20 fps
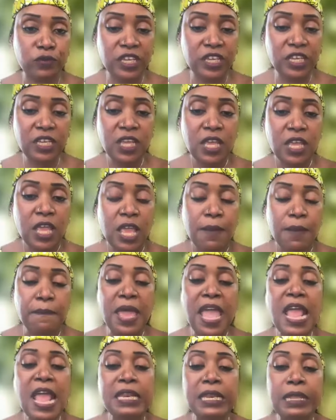
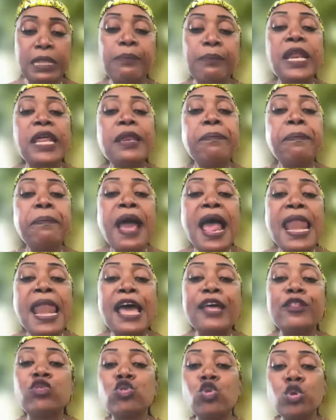Sometimes, of course, they
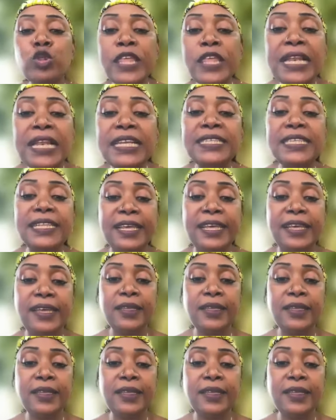take these eggs